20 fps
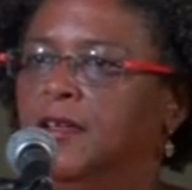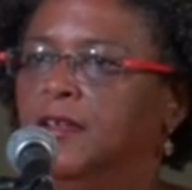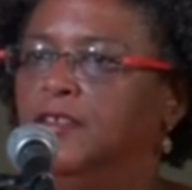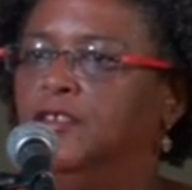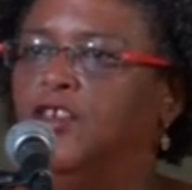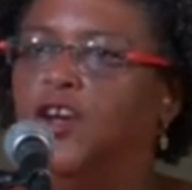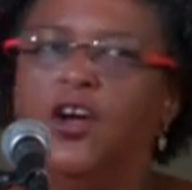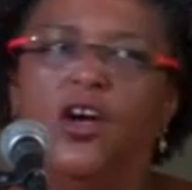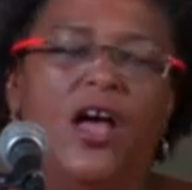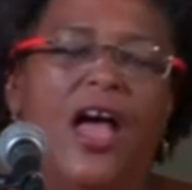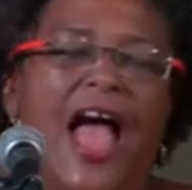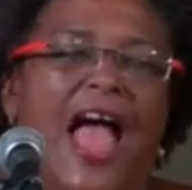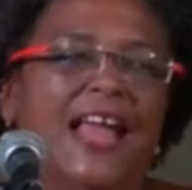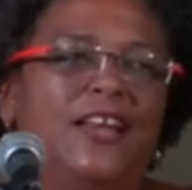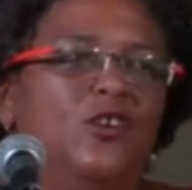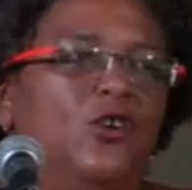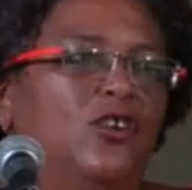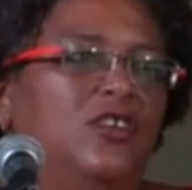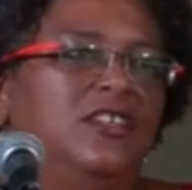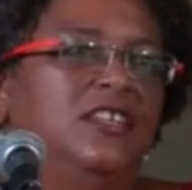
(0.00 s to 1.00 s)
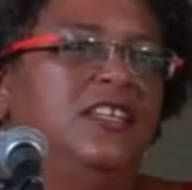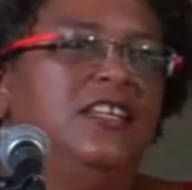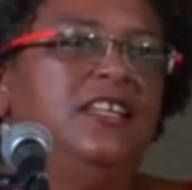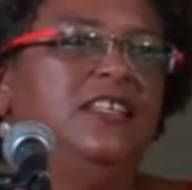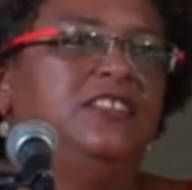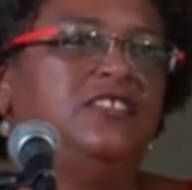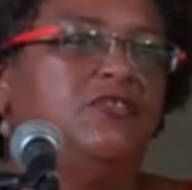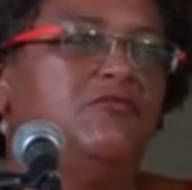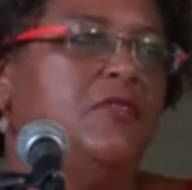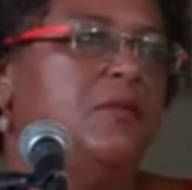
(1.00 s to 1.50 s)
So I don't
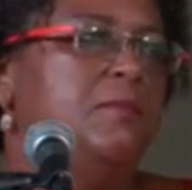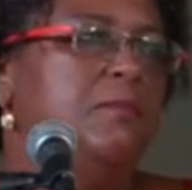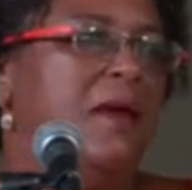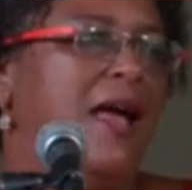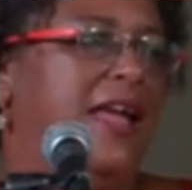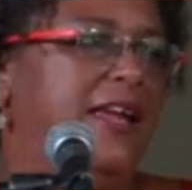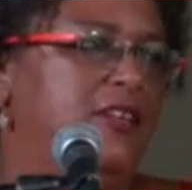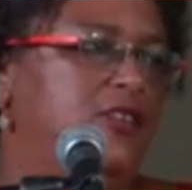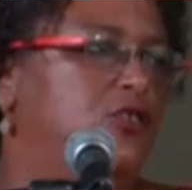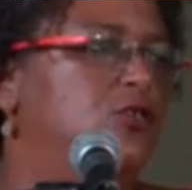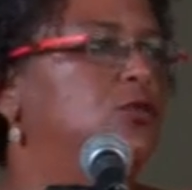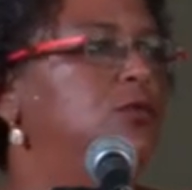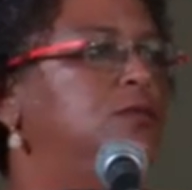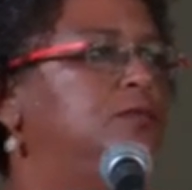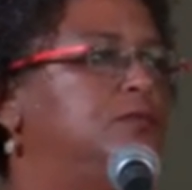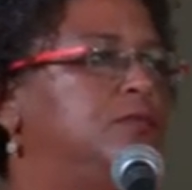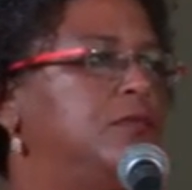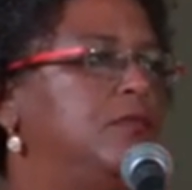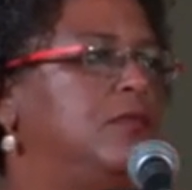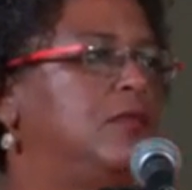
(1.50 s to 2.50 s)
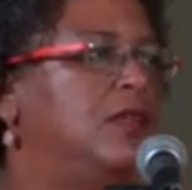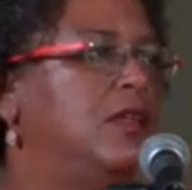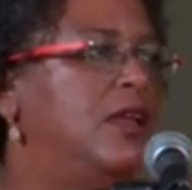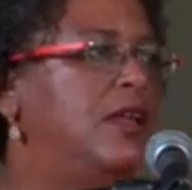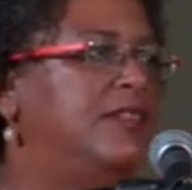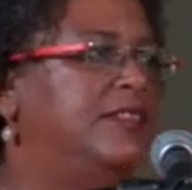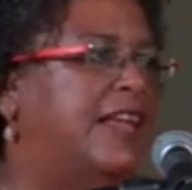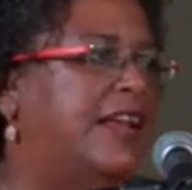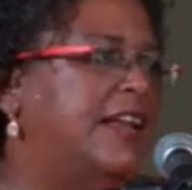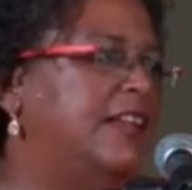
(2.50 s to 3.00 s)
need to remind you
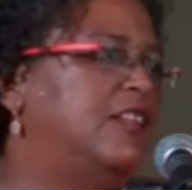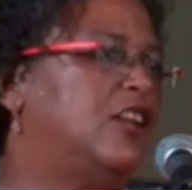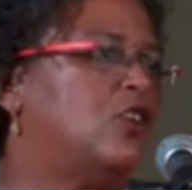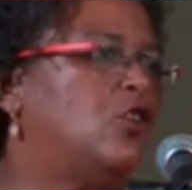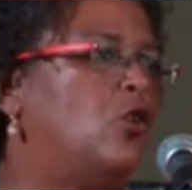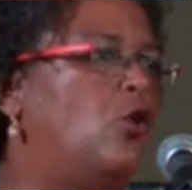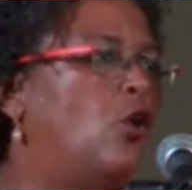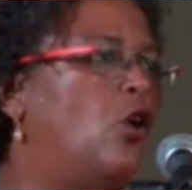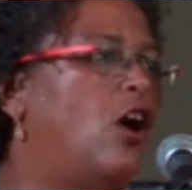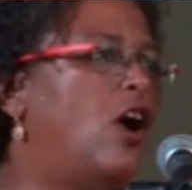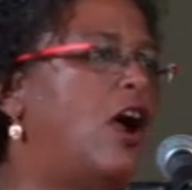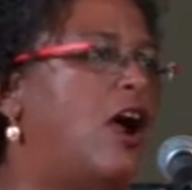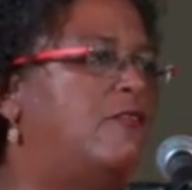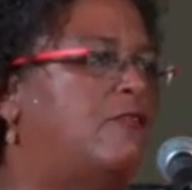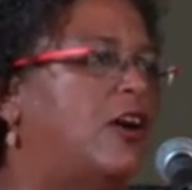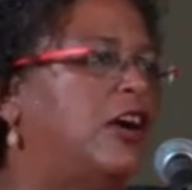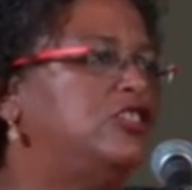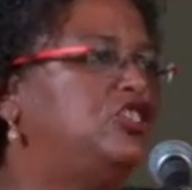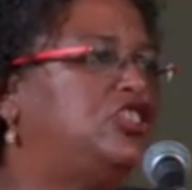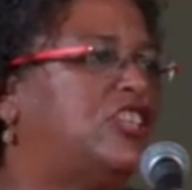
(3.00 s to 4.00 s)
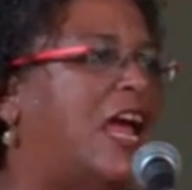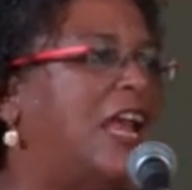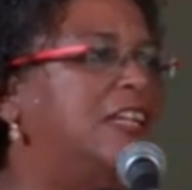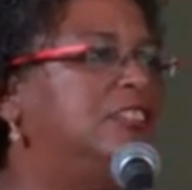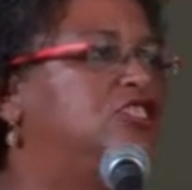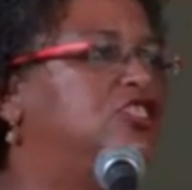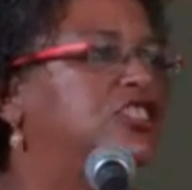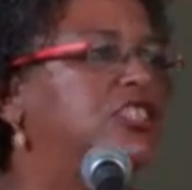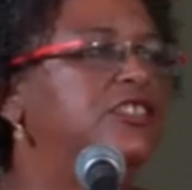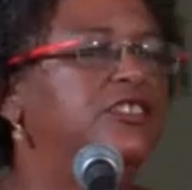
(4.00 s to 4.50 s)
that at the core of our
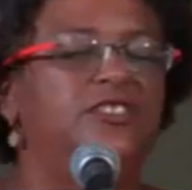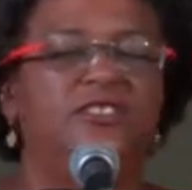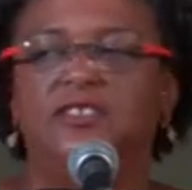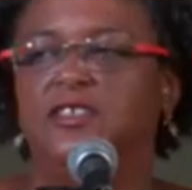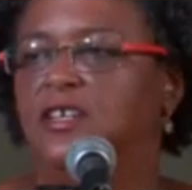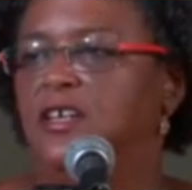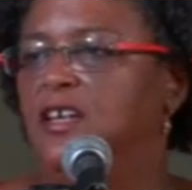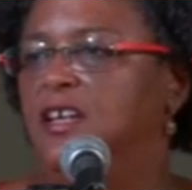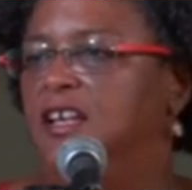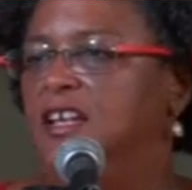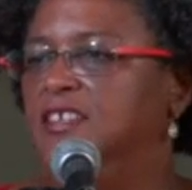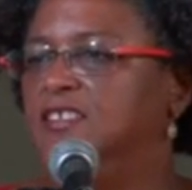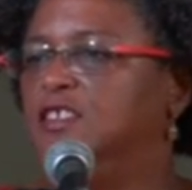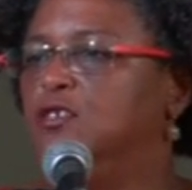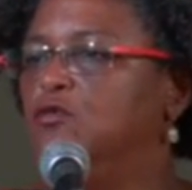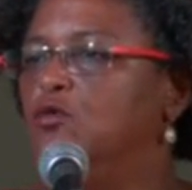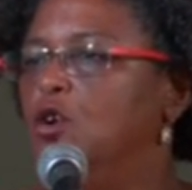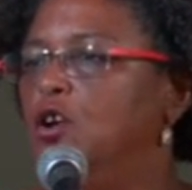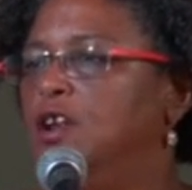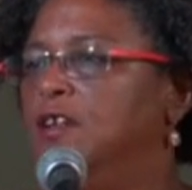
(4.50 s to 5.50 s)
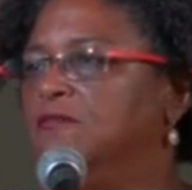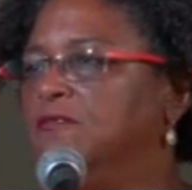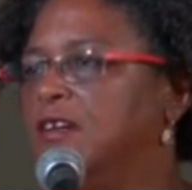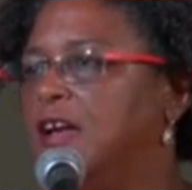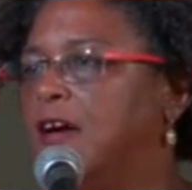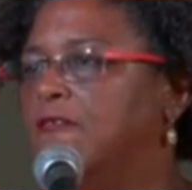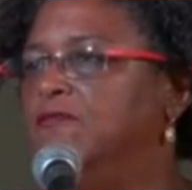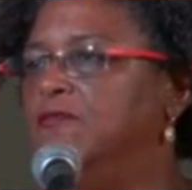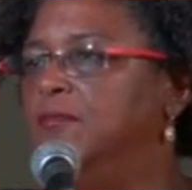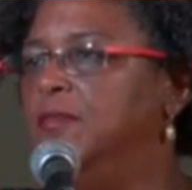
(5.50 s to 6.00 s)
challenges is the role of
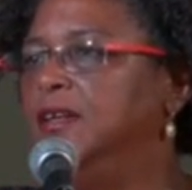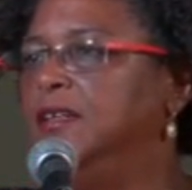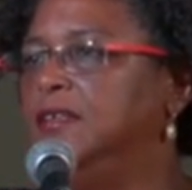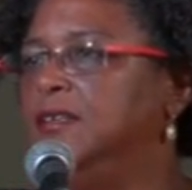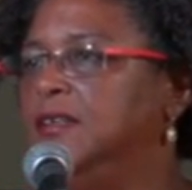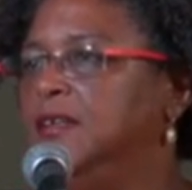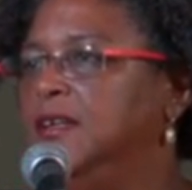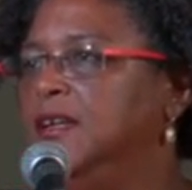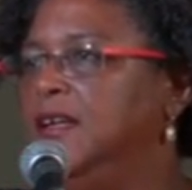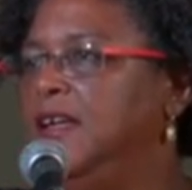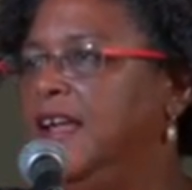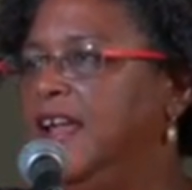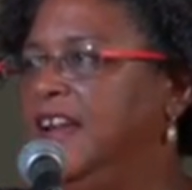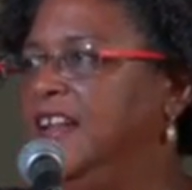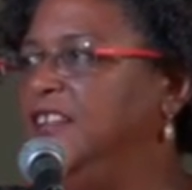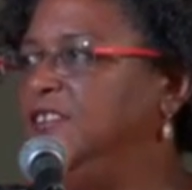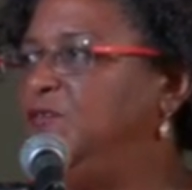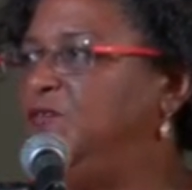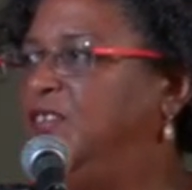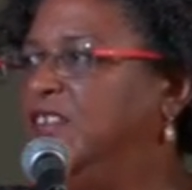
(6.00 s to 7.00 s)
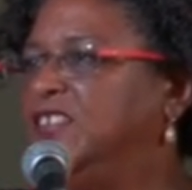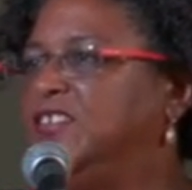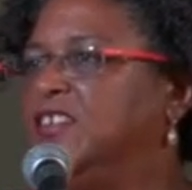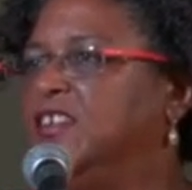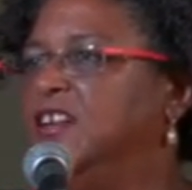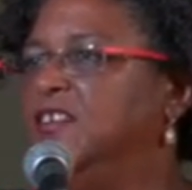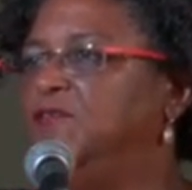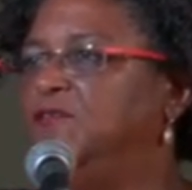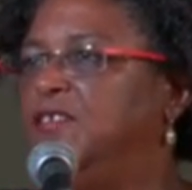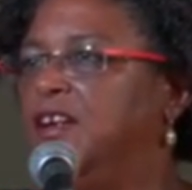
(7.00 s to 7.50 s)
government in its
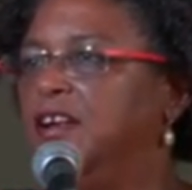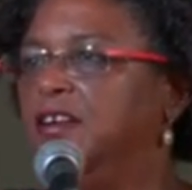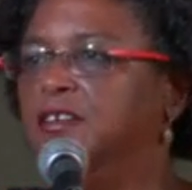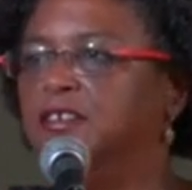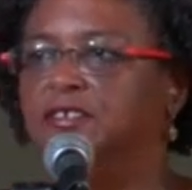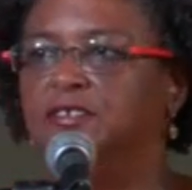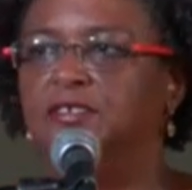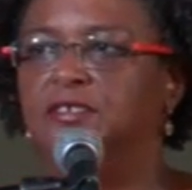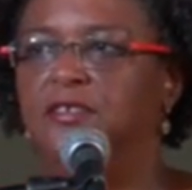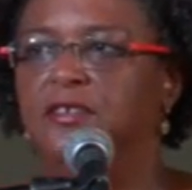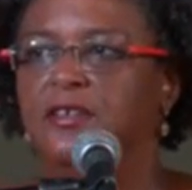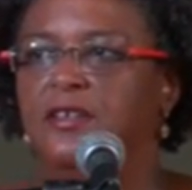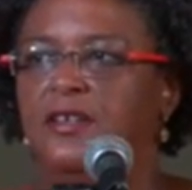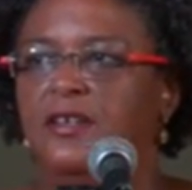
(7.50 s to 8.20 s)
fiscal affairs.